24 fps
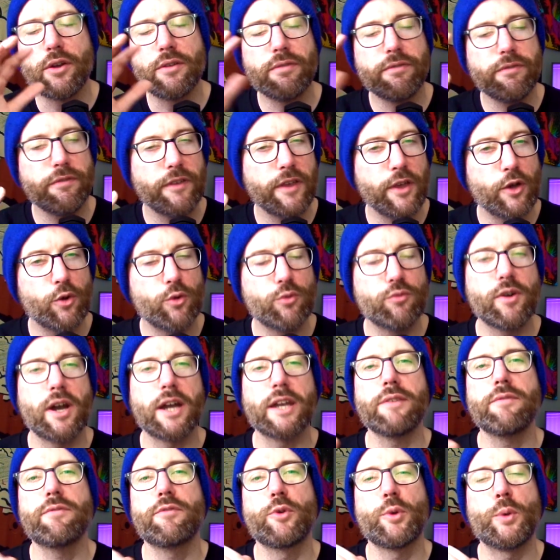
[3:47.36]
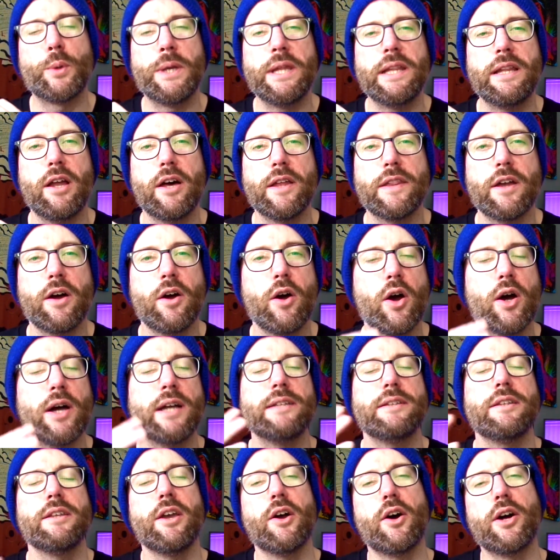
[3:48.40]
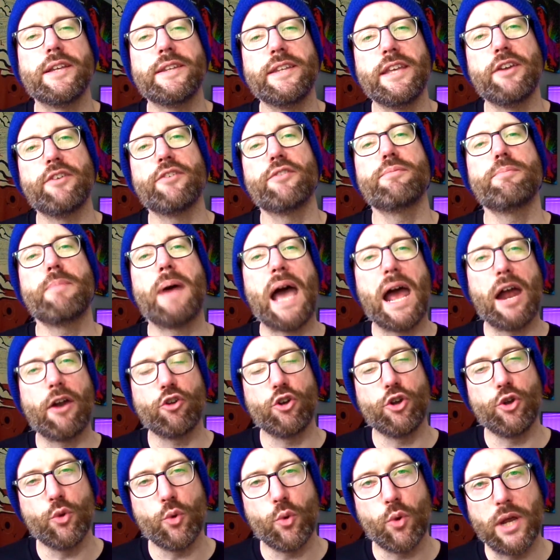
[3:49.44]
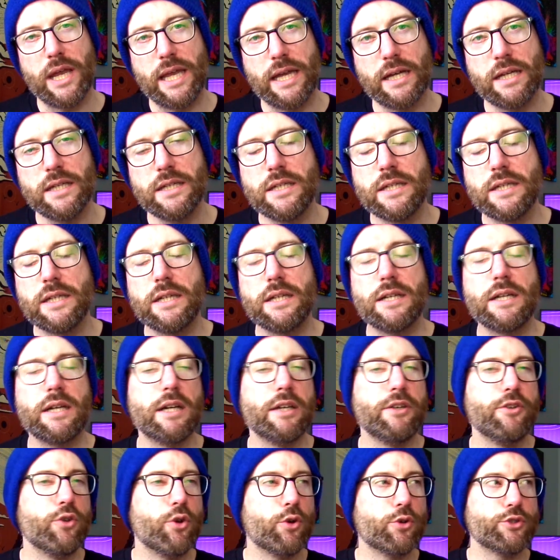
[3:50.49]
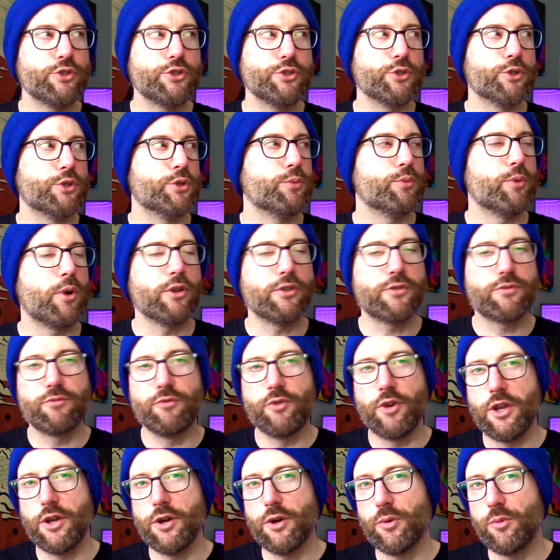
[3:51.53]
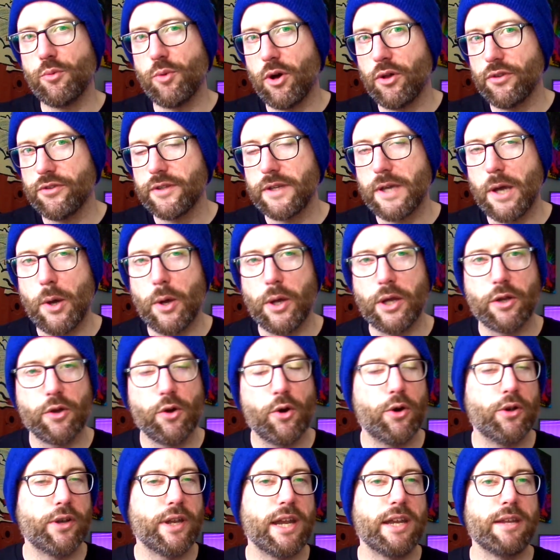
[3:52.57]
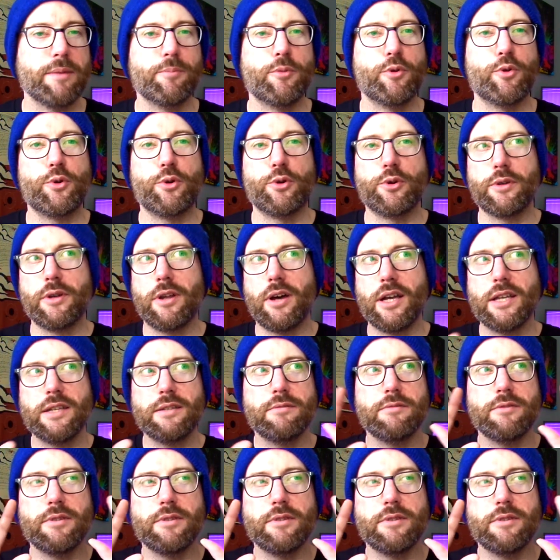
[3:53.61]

feel running through it, like the idea of paranoia, not sure what's real, what's going on anymore, like